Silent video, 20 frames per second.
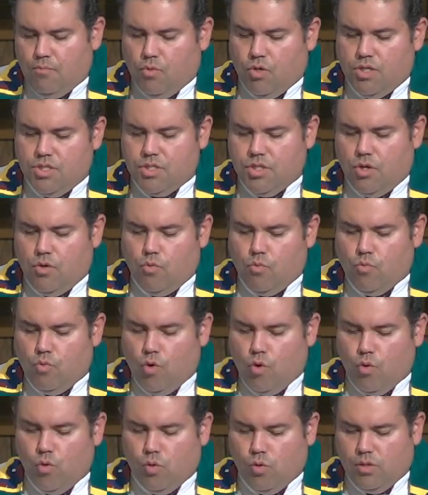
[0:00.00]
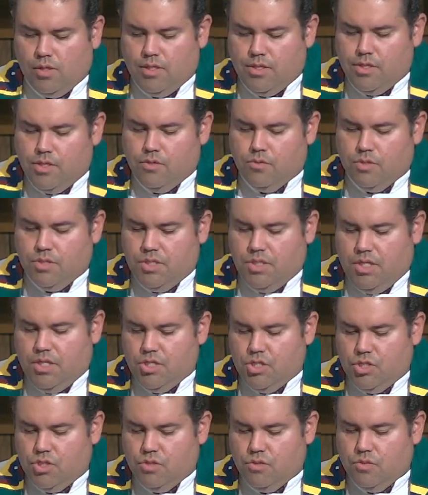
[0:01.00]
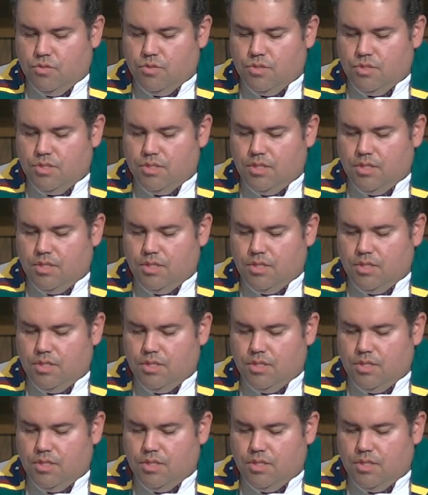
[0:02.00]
What is our role in those issues?